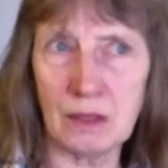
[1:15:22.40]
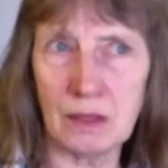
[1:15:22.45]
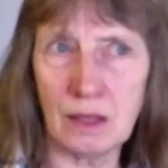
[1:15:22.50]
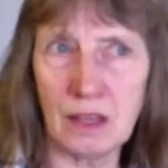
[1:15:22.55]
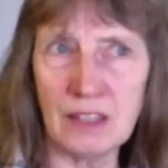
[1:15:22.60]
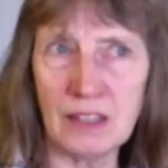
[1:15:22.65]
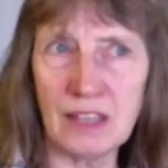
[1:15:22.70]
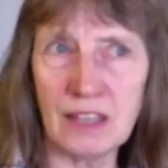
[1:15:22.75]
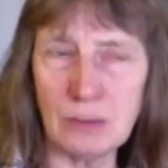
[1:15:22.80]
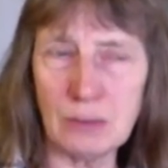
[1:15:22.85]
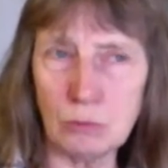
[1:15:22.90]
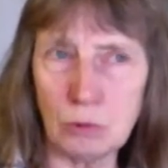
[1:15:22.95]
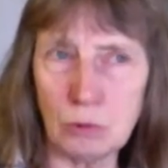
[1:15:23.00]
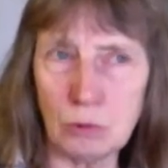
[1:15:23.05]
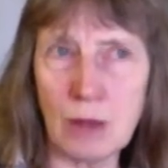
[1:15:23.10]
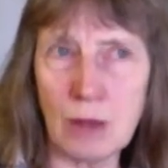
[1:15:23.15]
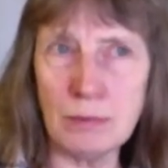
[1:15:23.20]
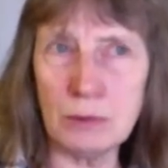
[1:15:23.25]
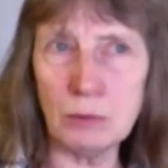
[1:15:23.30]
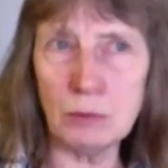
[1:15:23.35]
again,
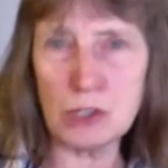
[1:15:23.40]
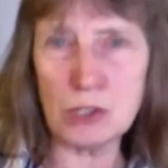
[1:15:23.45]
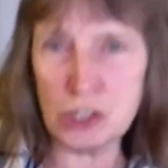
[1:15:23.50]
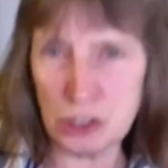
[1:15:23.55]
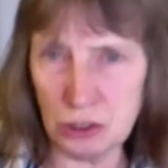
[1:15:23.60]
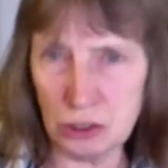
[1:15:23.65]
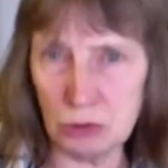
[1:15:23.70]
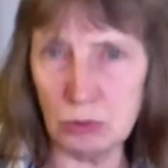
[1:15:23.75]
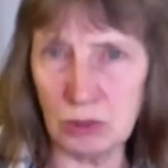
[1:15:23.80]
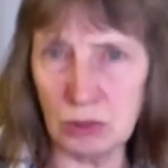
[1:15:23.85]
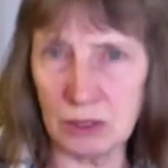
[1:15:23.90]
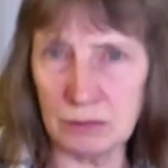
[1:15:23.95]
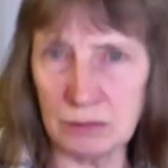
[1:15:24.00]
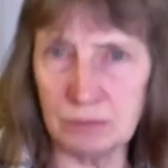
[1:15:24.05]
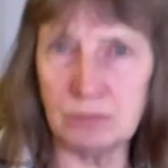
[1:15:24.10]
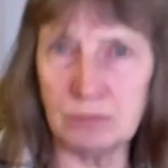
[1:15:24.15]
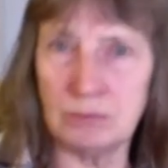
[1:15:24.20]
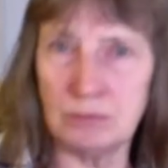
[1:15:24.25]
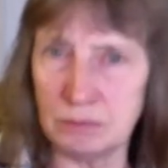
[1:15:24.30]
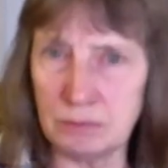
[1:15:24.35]
I mean, WashU were
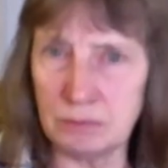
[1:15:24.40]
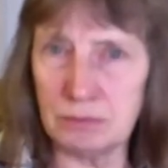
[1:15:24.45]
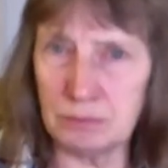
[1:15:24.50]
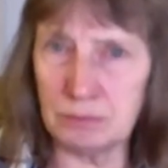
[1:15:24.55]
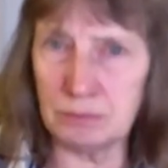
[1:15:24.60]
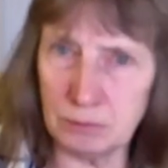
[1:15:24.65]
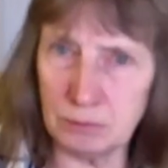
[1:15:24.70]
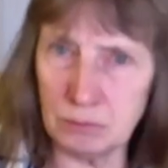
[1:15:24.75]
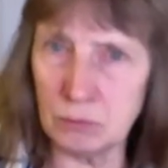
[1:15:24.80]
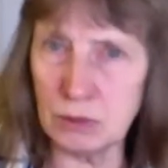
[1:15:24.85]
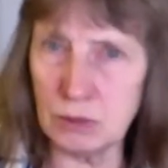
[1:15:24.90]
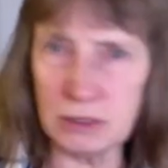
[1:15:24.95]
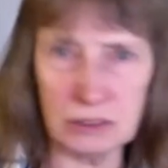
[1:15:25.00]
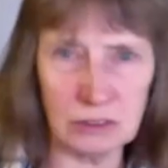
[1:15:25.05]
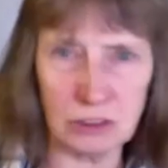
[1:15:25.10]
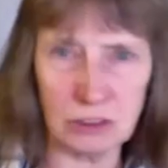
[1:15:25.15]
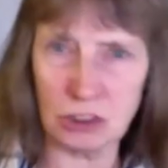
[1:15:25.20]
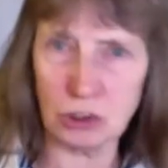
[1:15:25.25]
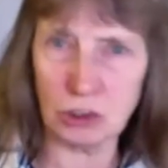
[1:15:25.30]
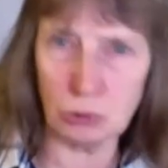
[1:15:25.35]
we
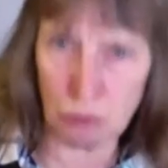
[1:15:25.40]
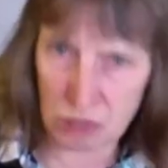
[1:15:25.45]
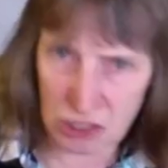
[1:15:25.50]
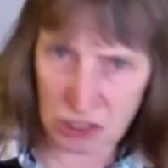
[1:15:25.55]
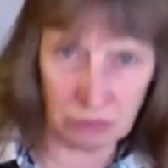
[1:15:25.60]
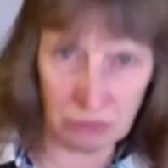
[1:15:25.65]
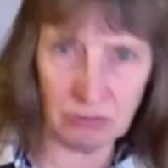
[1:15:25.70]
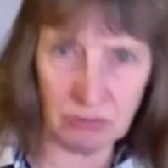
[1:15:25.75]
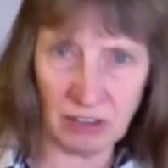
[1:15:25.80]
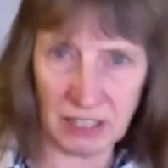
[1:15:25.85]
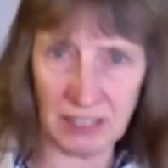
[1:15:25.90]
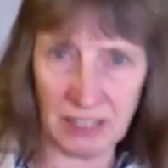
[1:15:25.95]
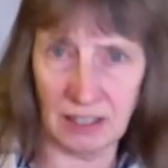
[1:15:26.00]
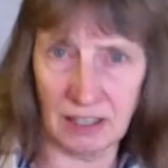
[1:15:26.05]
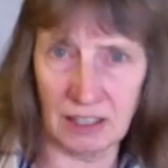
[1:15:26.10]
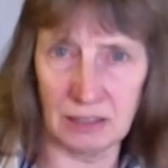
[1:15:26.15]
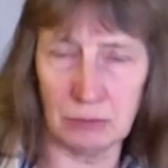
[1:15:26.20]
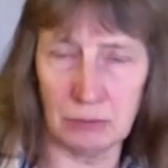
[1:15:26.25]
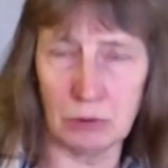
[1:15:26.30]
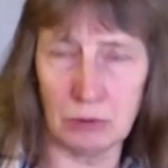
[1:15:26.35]
talk so
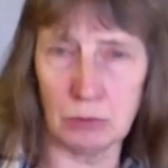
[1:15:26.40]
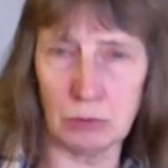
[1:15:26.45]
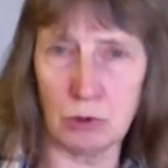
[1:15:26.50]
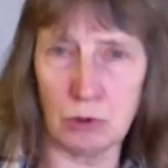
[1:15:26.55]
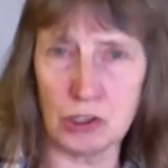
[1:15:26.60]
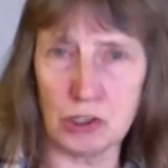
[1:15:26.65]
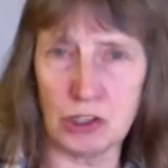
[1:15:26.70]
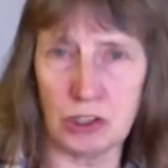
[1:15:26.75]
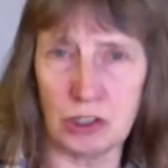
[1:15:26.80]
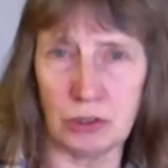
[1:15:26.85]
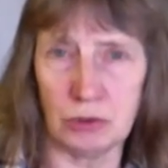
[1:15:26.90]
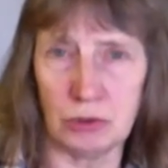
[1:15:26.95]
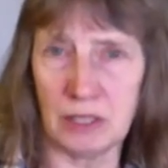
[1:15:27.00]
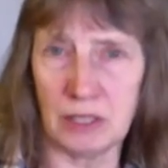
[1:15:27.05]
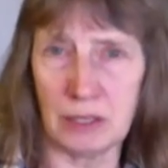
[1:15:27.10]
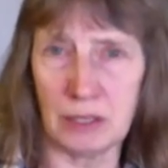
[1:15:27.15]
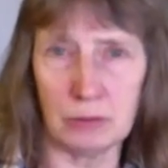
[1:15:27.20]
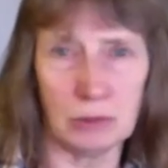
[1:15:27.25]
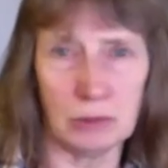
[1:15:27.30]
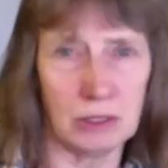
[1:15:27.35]
regularly with WashU, and
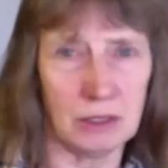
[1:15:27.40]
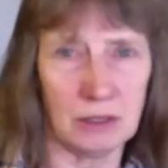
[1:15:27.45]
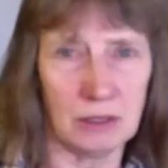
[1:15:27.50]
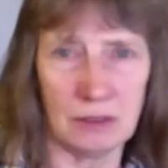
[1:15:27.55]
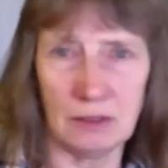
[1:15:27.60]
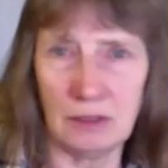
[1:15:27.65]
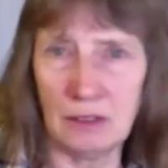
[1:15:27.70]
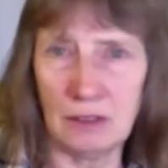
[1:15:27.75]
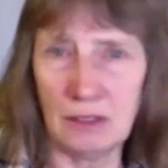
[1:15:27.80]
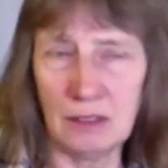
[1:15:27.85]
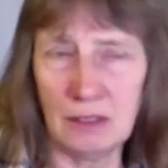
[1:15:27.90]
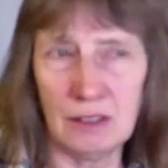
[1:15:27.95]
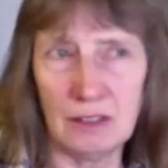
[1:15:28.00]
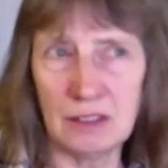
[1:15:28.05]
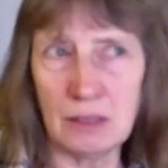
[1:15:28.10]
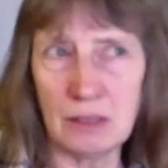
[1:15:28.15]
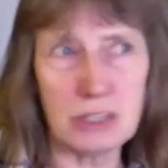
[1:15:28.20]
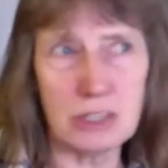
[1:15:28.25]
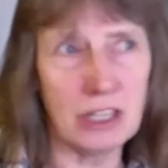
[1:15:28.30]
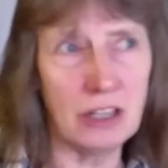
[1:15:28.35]
there were
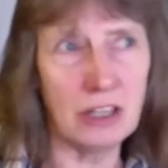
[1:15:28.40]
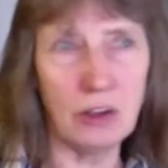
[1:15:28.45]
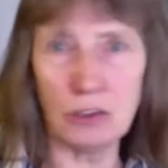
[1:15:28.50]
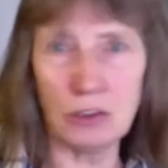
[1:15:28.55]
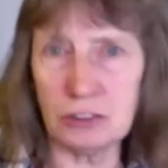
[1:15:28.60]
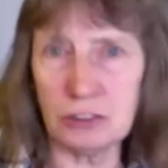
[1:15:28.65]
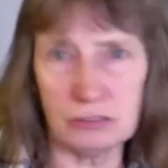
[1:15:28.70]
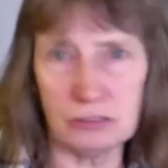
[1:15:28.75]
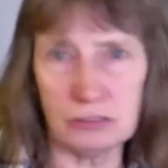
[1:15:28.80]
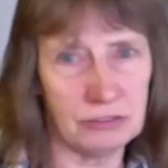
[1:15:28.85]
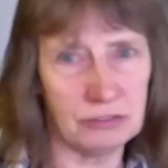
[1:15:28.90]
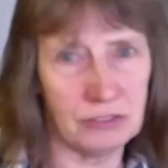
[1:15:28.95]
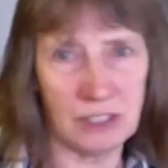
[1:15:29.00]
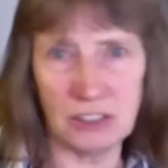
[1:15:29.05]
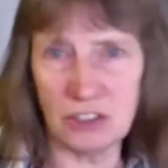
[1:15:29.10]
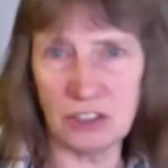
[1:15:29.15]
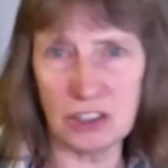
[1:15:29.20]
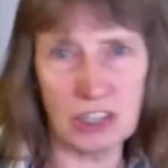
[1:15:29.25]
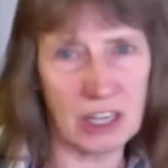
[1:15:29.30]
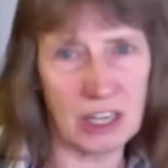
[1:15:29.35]
there was a lot of
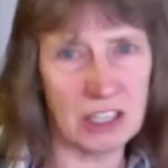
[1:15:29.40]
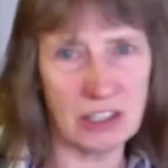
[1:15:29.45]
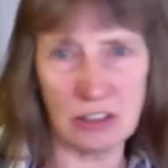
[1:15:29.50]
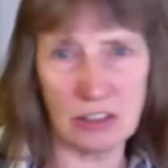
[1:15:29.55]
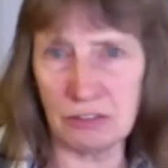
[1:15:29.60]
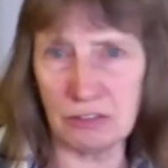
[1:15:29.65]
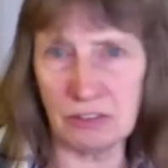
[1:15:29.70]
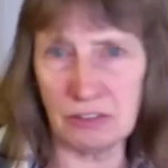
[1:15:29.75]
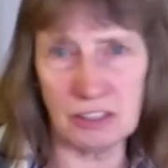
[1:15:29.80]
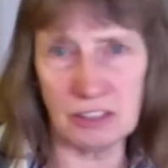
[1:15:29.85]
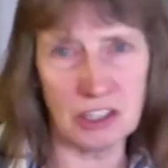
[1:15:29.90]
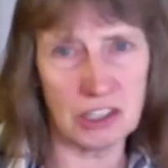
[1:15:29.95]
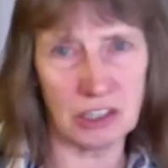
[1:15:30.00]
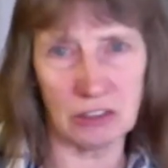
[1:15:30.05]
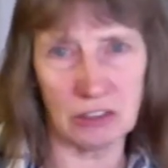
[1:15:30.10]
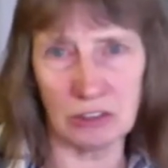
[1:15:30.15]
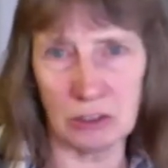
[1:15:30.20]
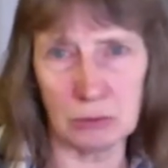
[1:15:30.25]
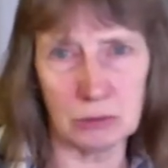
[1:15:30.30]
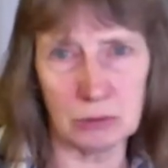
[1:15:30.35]
interchange of the finishing
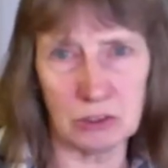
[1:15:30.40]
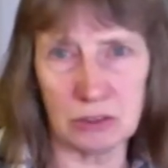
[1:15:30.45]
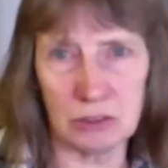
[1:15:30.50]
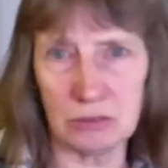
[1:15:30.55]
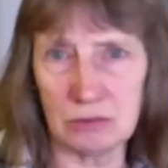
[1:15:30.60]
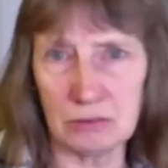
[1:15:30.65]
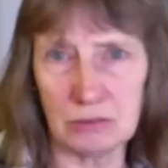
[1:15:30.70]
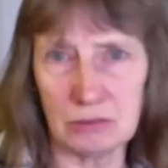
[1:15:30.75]
groups